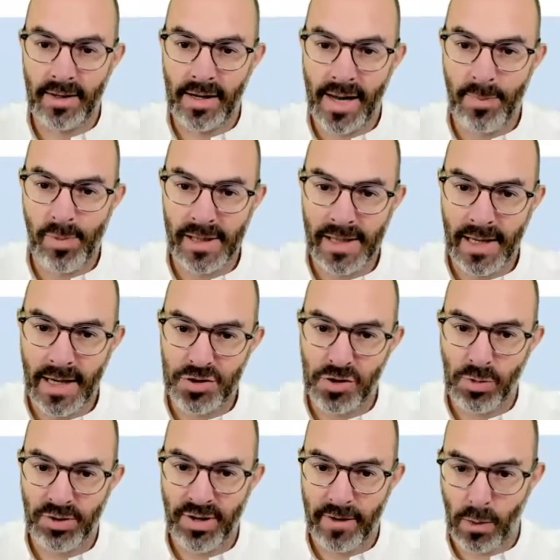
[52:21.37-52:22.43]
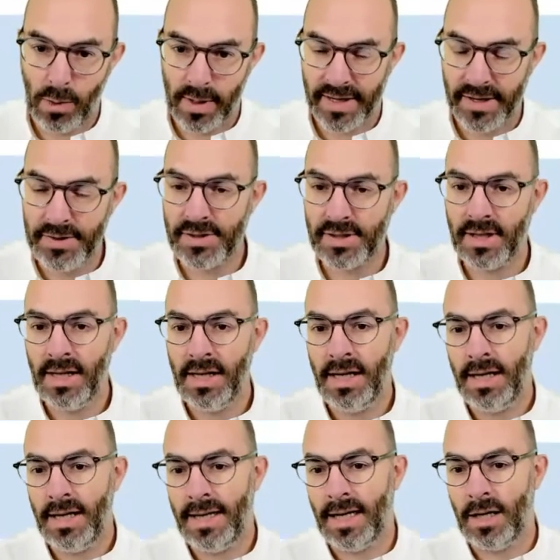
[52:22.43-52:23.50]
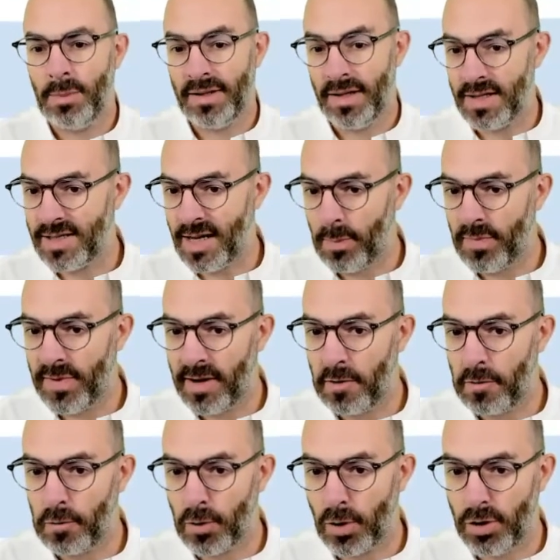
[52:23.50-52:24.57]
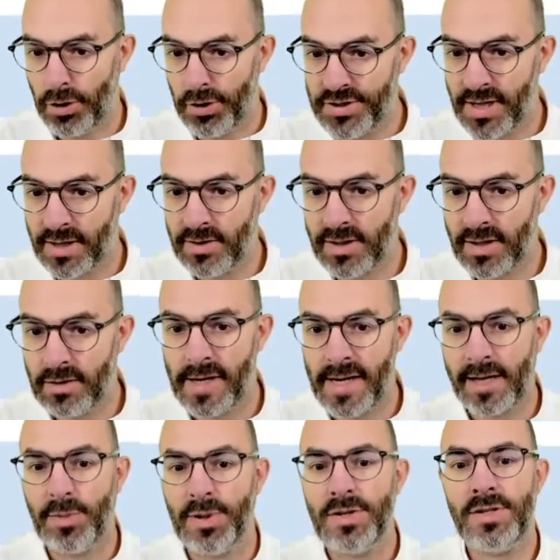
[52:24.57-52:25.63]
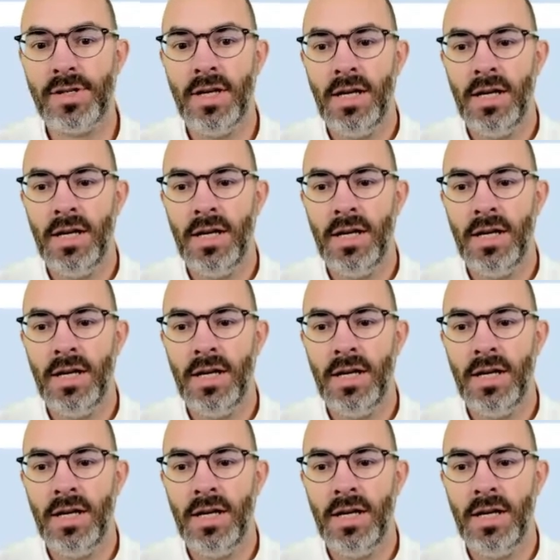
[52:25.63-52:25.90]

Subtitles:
the application, but everywhere else. And the same thing for call center environments.